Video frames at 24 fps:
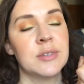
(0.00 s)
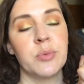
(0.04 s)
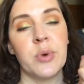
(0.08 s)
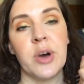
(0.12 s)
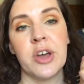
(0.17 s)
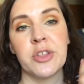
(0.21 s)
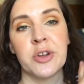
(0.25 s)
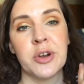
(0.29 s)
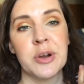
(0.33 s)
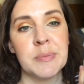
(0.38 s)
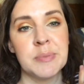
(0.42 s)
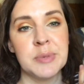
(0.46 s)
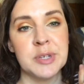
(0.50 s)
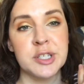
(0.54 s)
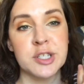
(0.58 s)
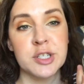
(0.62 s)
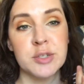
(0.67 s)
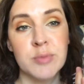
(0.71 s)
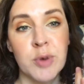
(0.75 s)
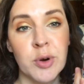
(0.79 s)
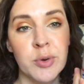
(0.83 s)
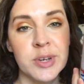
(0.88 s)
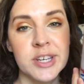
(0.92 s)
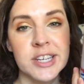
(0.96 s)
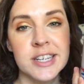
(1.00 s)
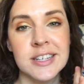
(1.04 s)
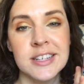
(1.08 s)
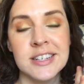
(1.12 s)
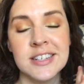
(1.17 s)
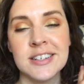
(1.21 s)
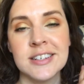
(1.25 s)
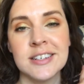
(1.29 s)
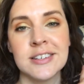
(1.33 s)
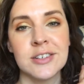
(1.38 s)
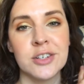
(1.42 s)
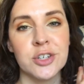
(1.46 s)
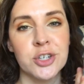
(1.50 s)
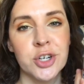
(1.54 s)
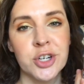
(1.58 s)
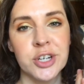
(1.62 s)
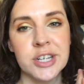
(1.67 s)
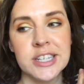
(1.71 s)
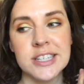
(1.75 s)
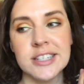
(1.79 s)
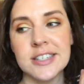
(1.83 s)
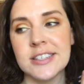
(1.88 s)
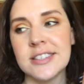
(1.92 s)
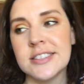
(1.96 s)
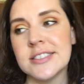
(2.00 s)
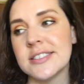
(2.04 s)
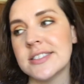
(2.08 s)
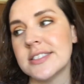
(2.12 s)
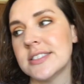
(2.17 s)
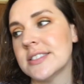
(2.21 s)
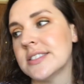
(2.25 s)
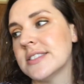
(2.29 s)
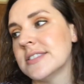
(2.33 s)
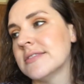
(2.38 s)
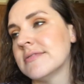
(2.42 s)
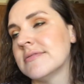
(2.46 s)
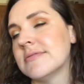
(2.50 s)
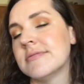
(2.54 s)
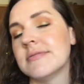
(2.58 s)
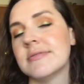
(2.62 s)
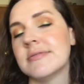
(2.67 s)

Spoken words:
whether it be smoking, cookies,